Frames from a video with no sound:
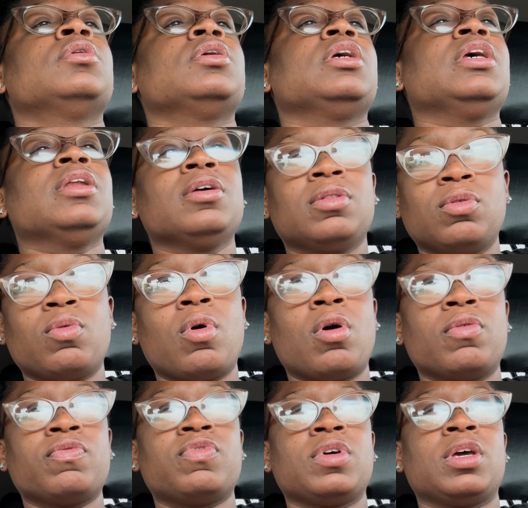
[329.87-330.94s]
eating the
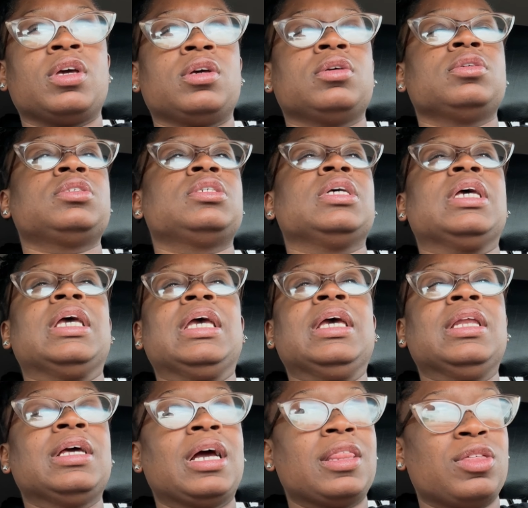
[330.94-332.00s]
wrong things,
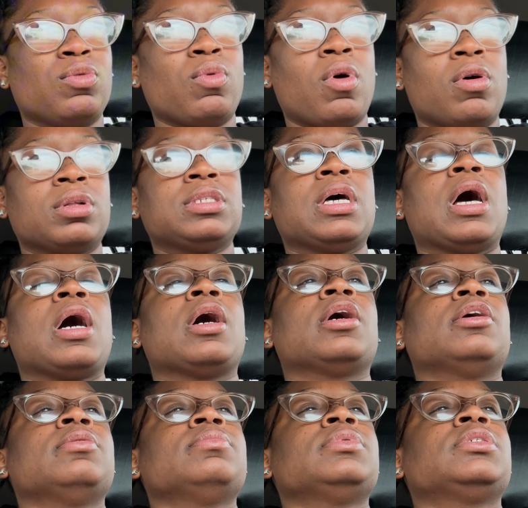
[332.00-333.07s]
eating at the wrong
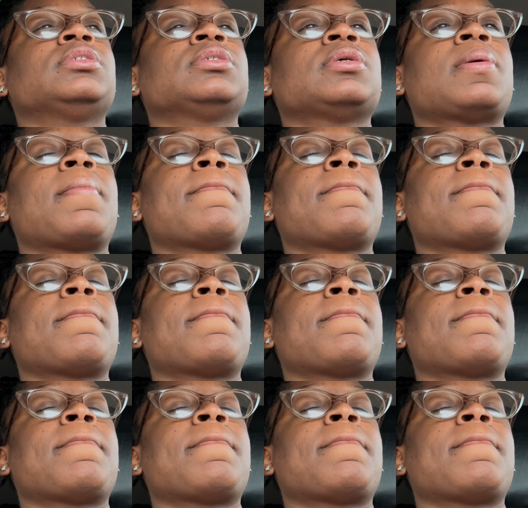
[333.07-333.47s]
times,